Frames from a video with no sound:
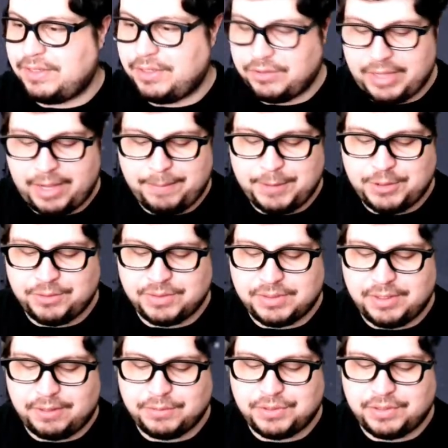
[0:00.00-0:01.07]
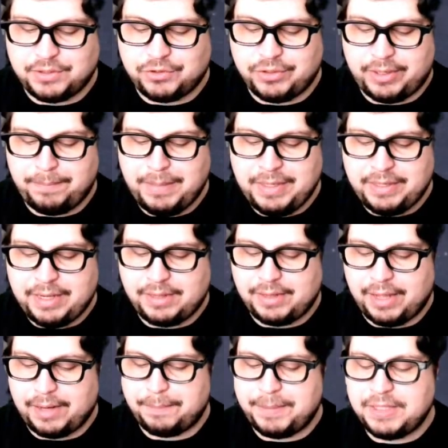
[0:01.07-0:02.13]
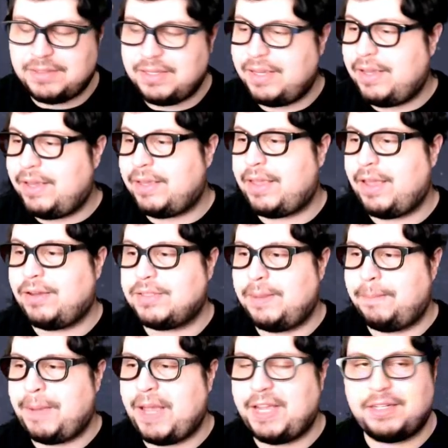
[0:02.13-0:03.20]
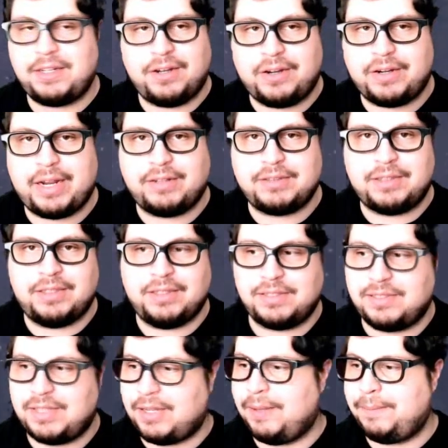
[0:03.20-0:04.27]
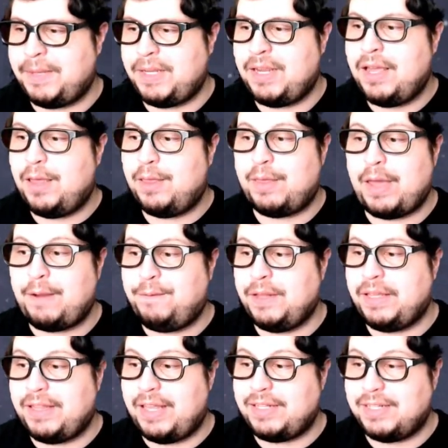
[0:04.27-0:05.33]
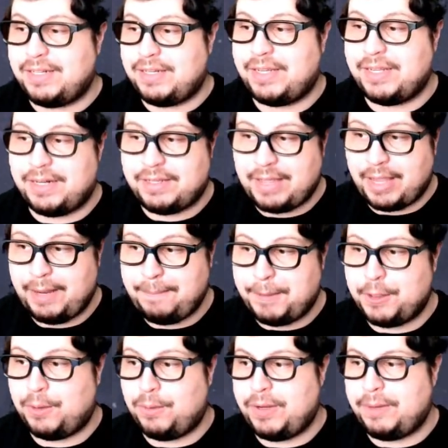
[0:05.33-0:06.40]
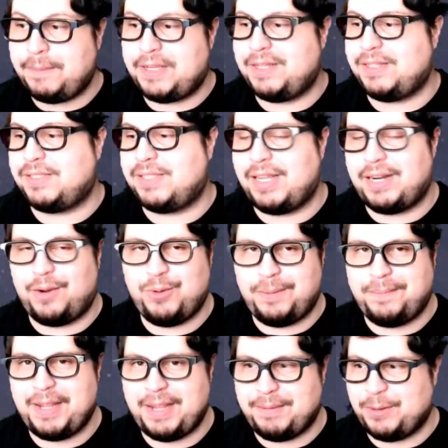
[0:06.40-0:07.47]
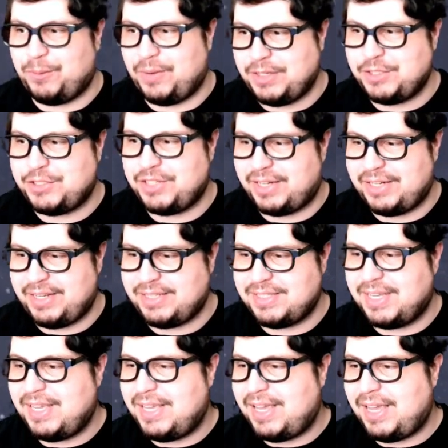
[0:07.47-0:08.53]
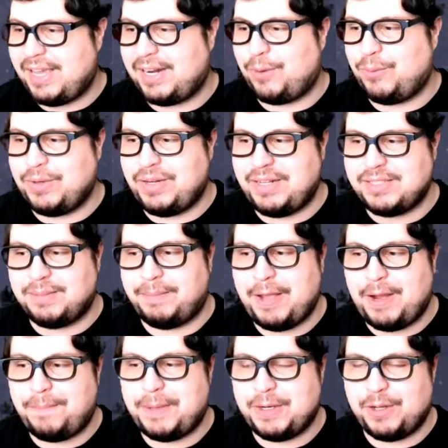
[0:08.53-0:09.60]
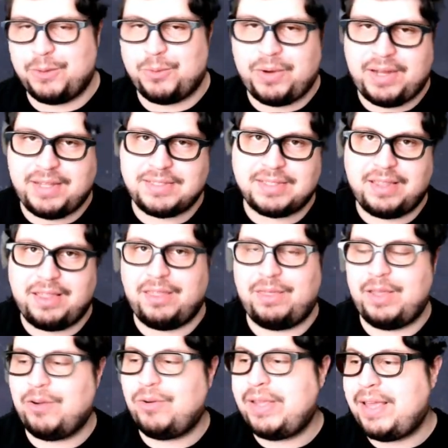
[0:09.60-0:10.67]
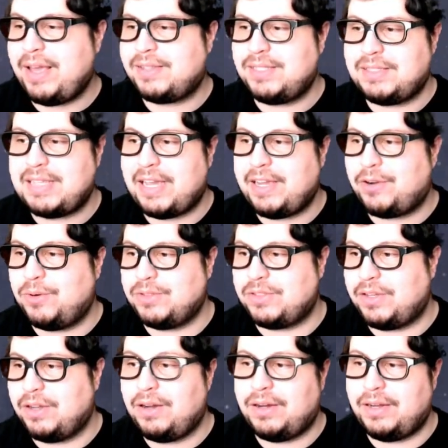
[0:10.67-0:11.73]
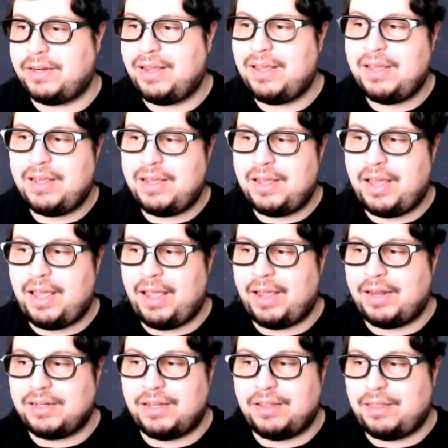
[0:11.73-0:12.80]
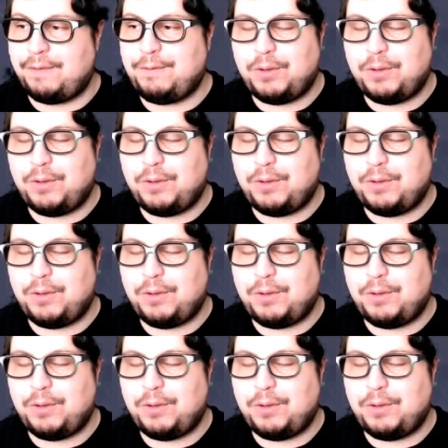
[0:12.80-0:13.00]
damage to itself, so let's try and mitigate that a bit. Chaos Impact, knock out the Celebi. Thankfully, they didn't get a cape going because then I wouldn't be able to one-shot it, and I would need some help. But otherwise, their EX attacker is gone, and they've only